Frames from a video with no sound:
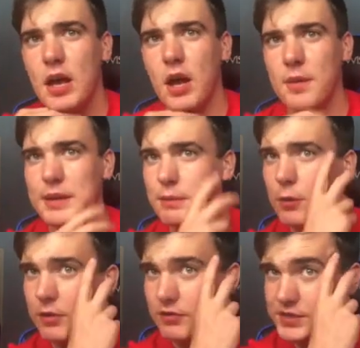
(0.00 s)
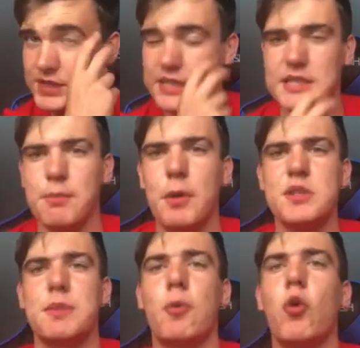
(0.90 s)
Email preferences is the
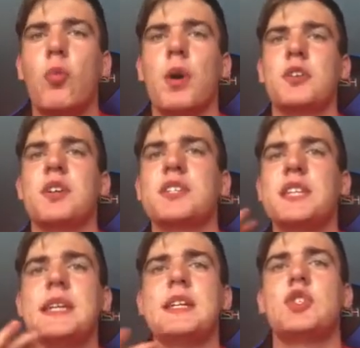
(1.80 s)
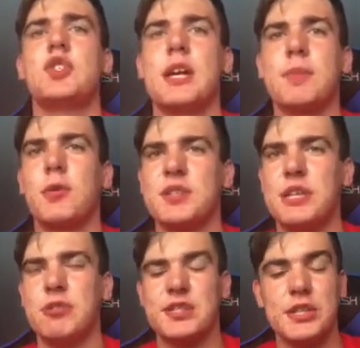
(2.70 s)
most important one. You can see this checkbox
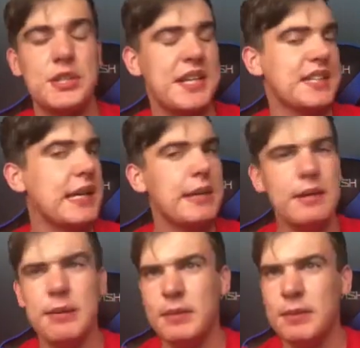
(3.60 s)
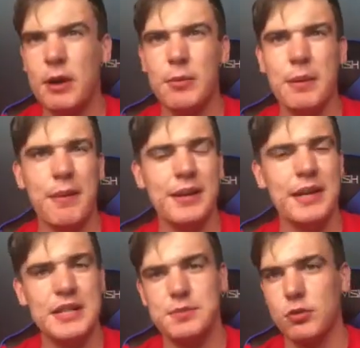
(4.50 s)
here. It says, yes, email me about
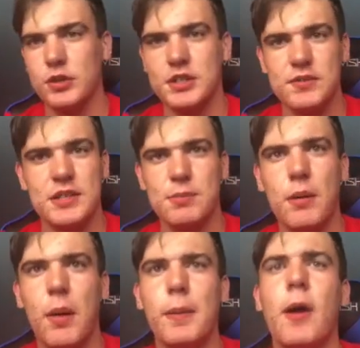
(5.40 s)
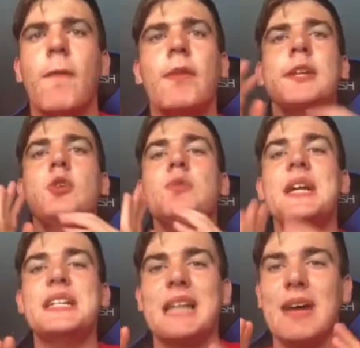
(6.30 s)
EA's products, events, blah, blah, blah. You
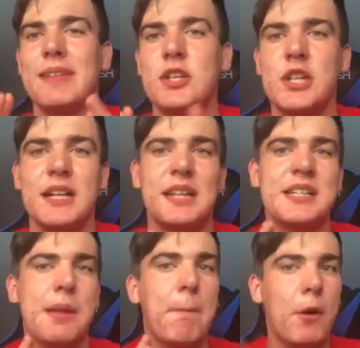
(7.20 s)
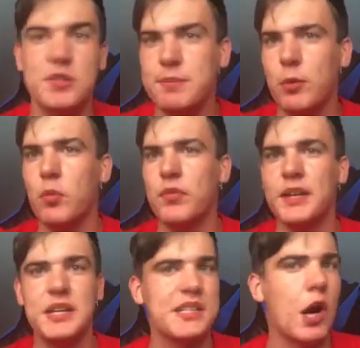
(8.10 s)
need to have that checked. That is the most important
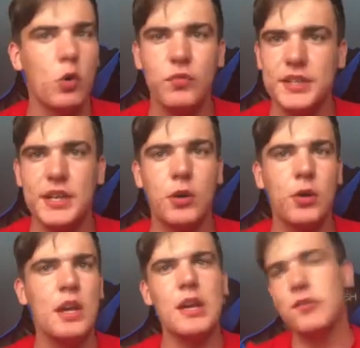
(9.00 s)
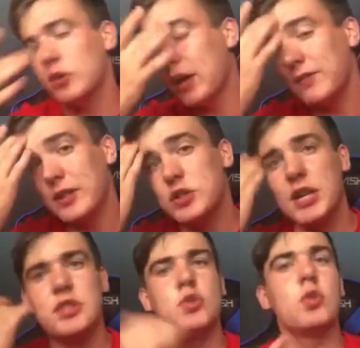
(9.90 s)
thing in this whole video. If you don't have that
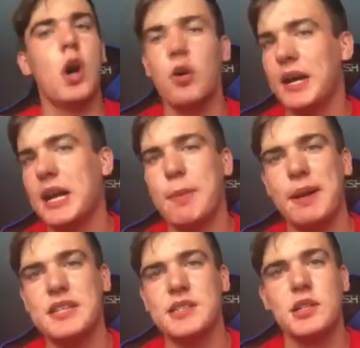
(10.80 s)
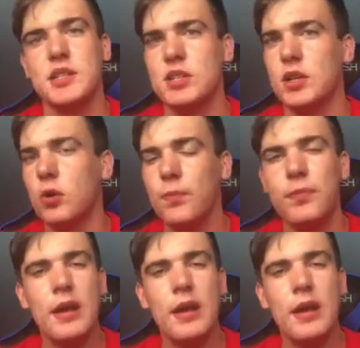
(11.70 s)
checked, you can't get in the beta at all.